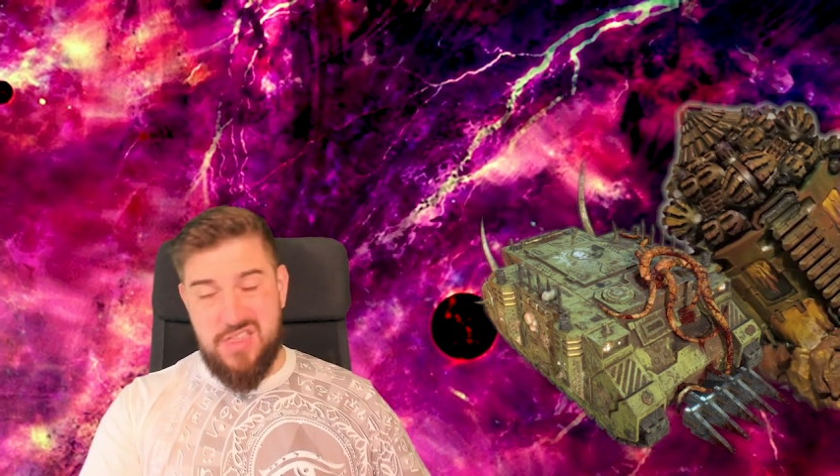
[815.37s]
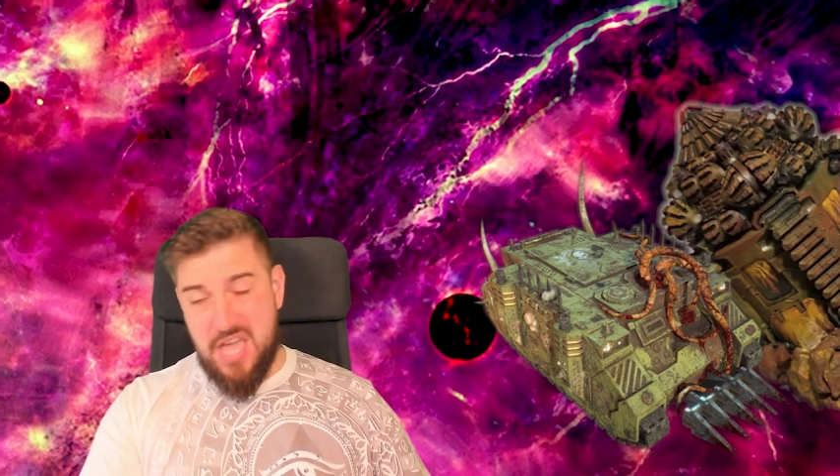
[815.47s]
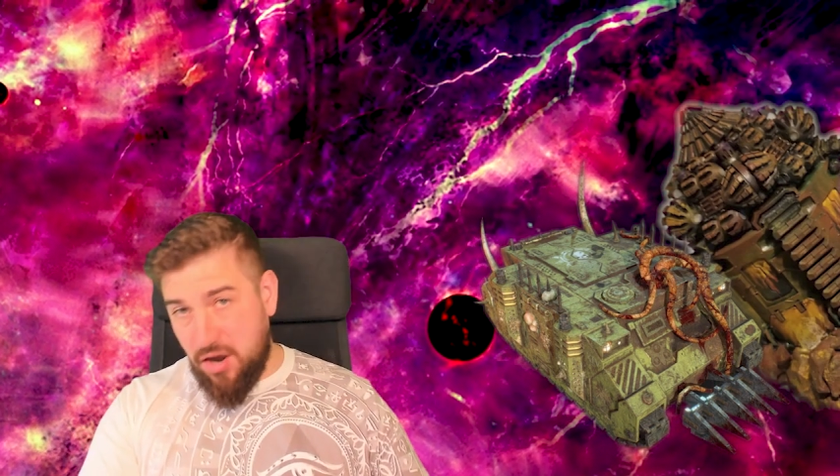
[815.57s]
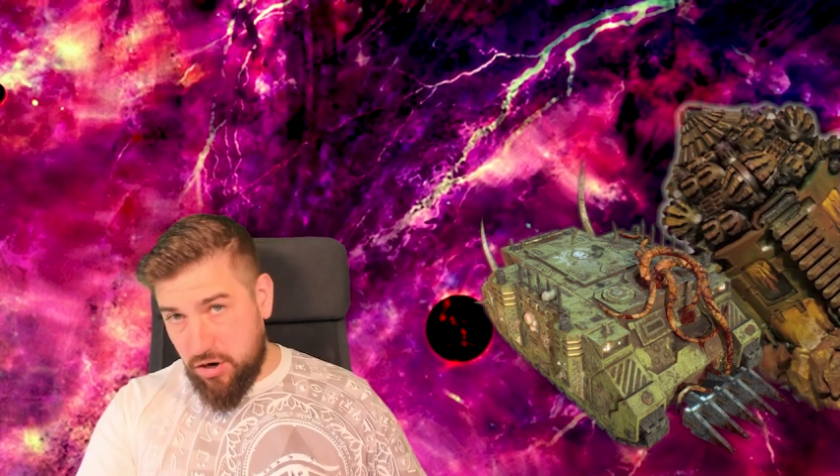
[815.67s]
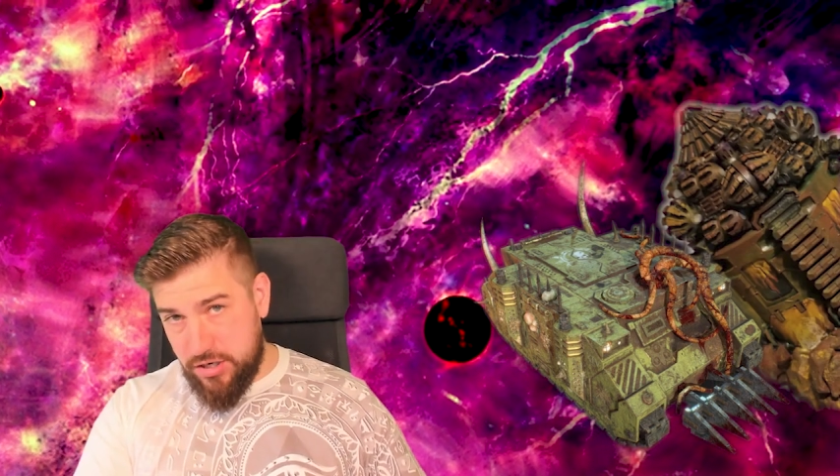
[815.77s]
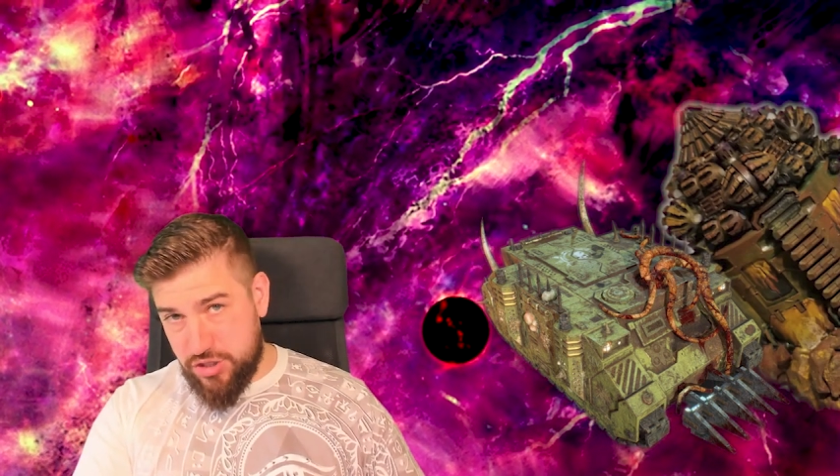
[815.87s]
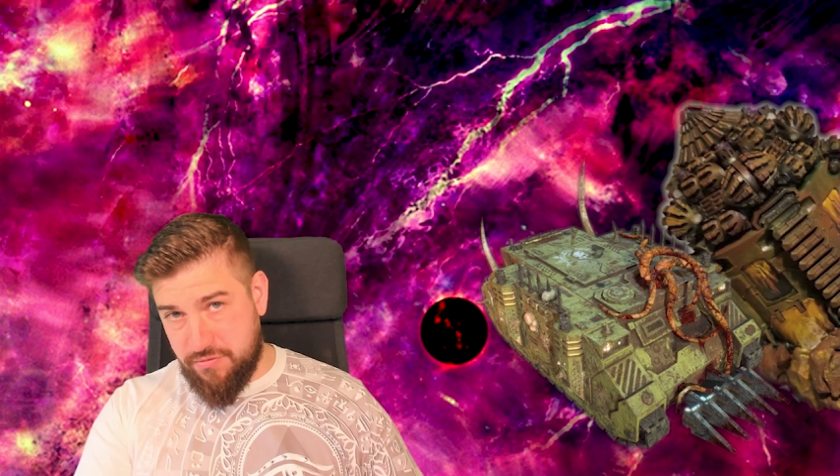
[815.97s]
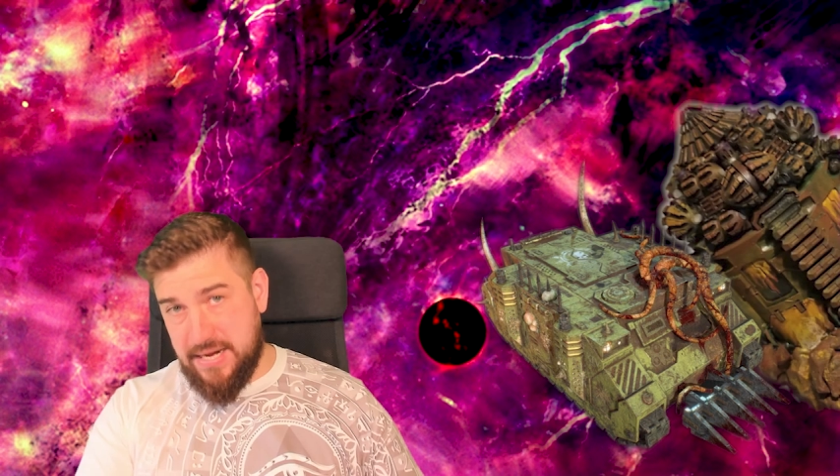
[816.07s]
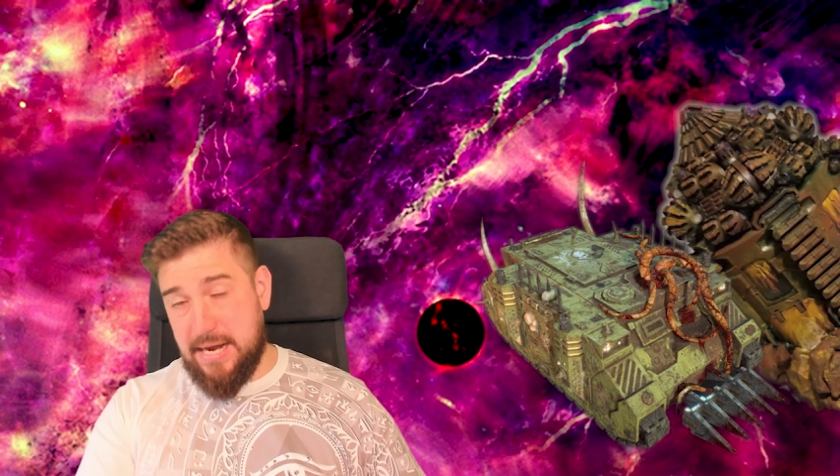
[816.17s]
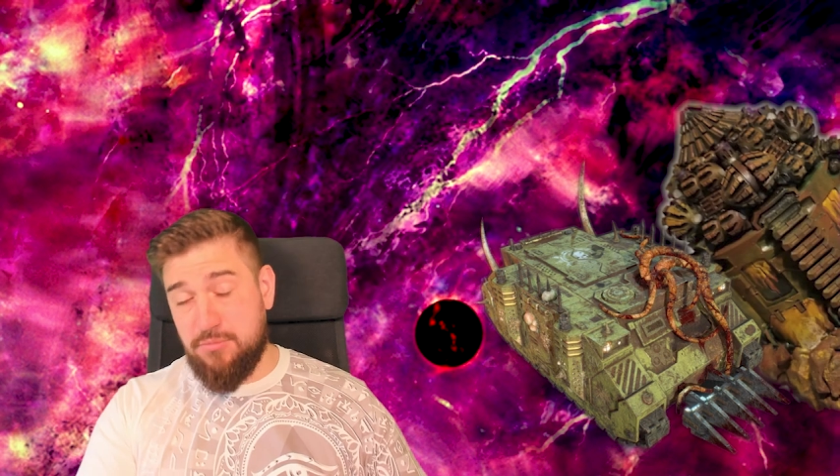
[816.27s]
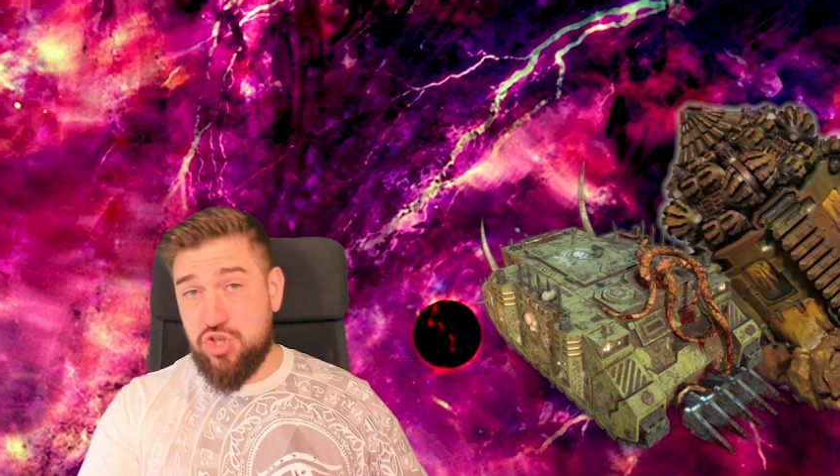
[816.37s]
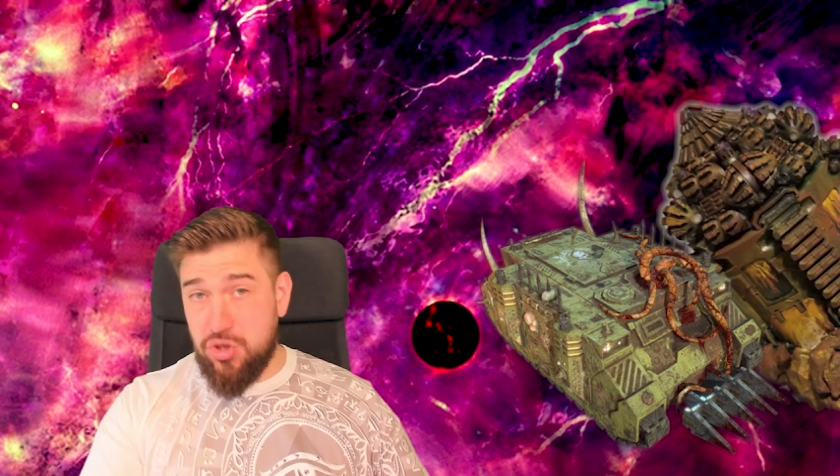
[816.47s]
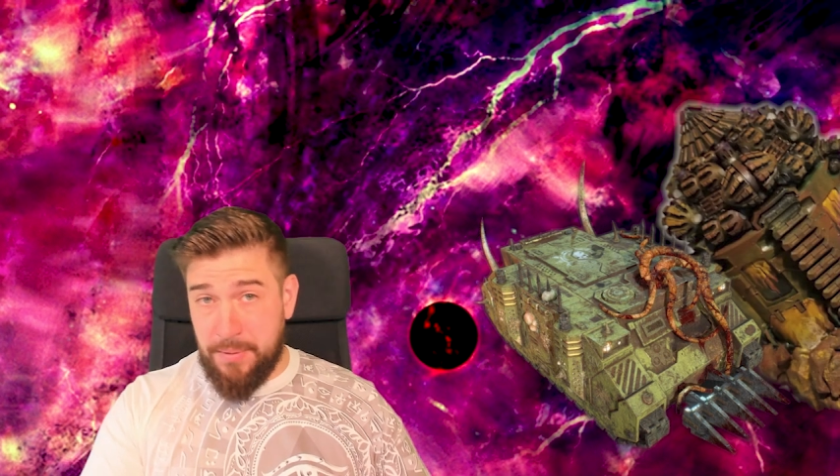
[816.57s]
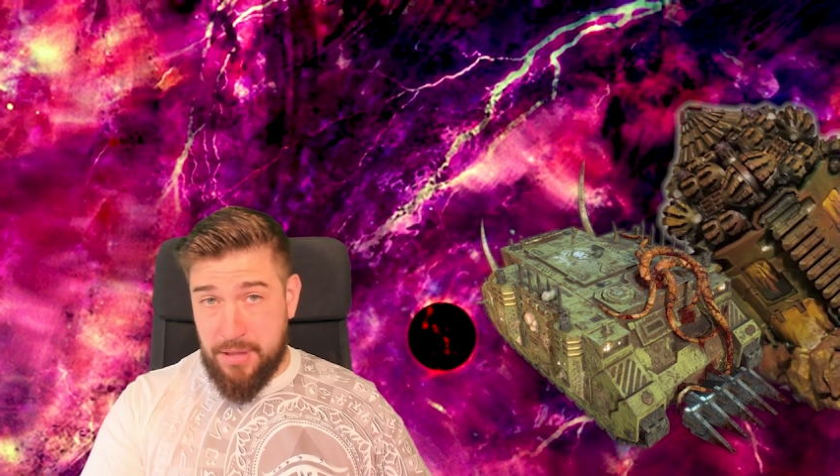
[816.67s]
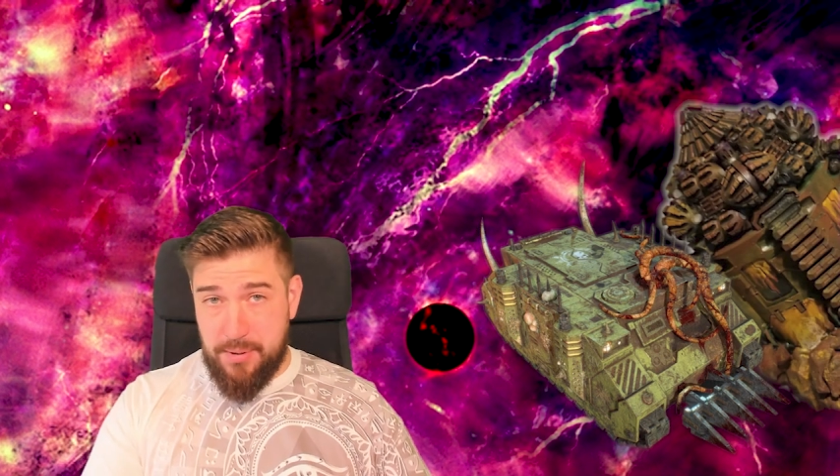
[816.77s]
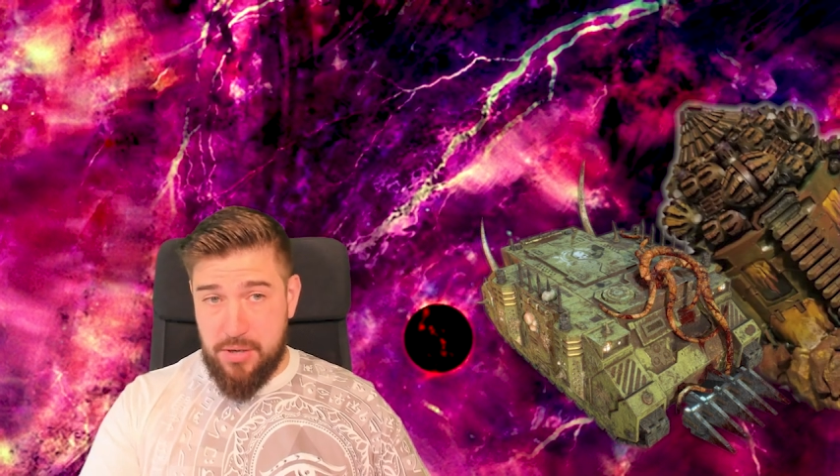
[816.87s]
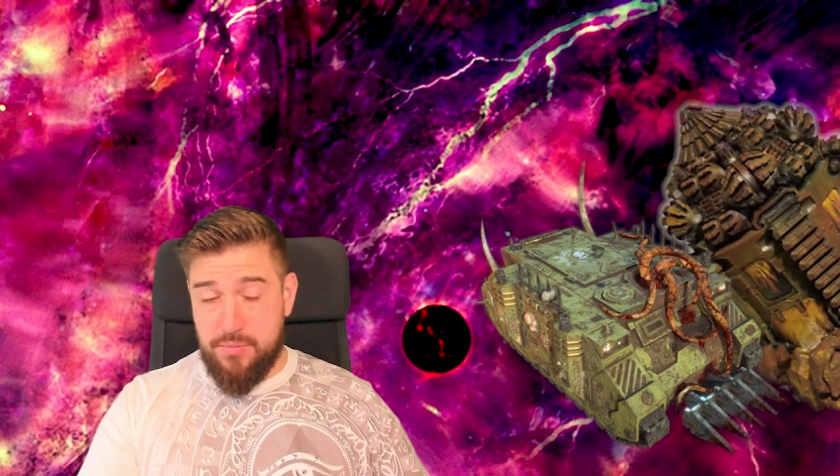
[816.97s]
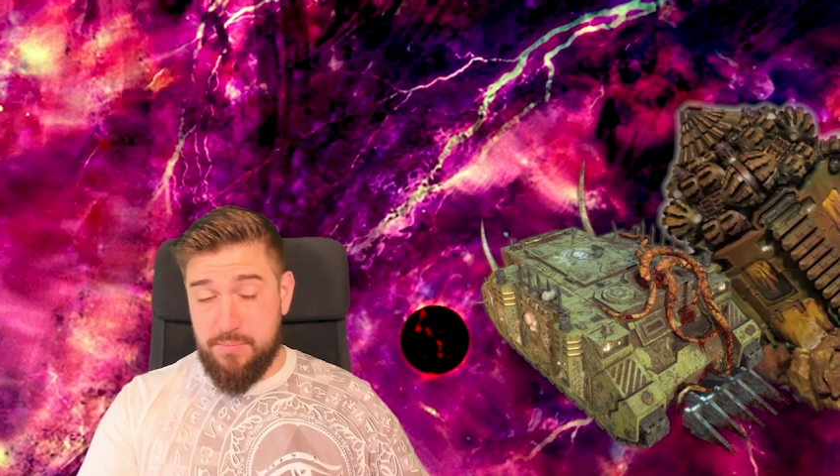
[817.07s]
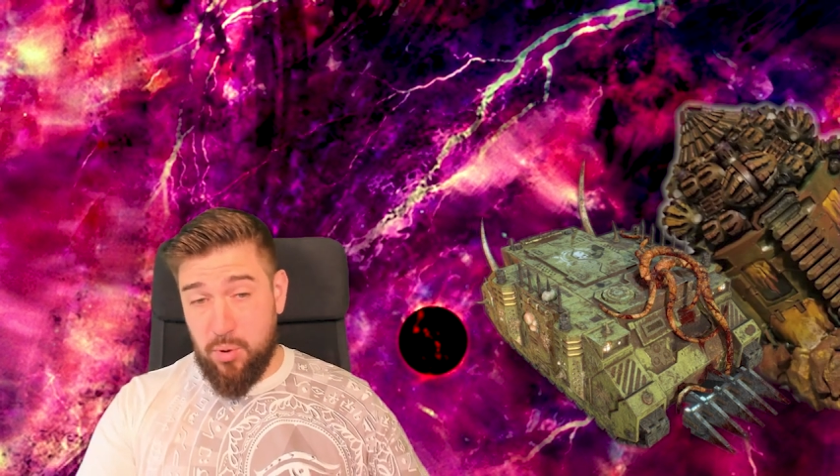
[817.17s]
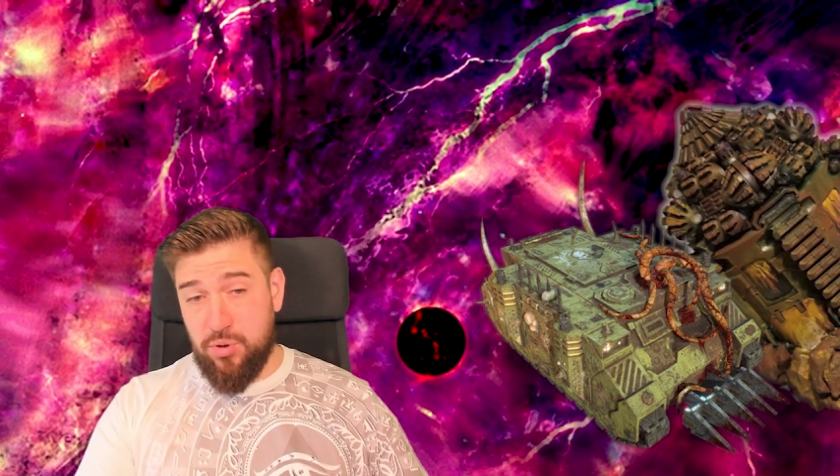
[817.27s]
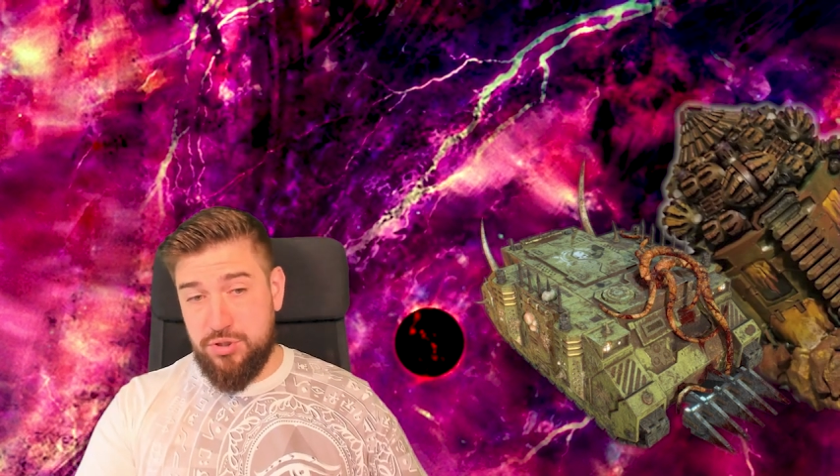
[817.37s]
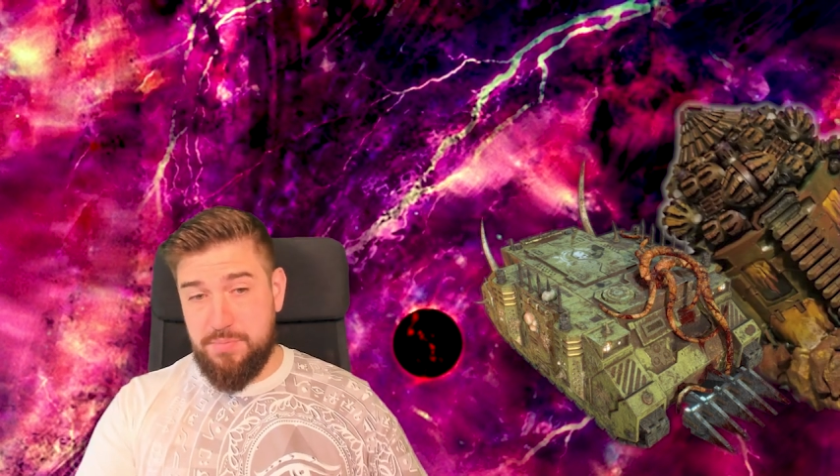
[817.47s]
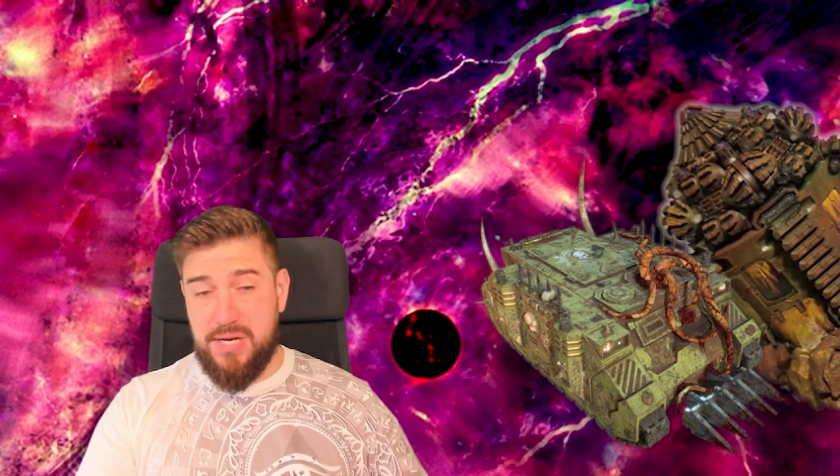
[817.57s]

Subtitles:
they are going to screen out some of the board,